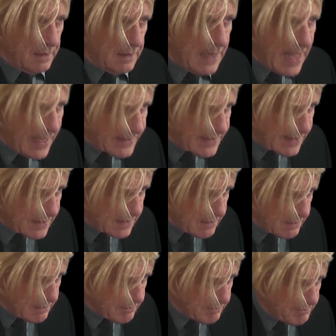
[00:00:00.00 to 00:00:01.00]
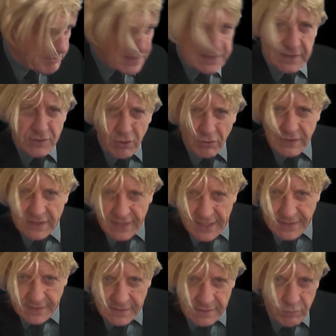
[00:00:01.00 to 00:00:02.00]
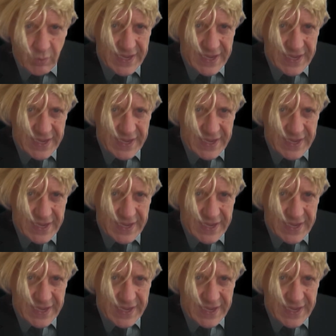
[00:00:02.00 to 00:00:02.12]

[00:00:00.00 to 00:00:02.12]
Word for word: Last but not least,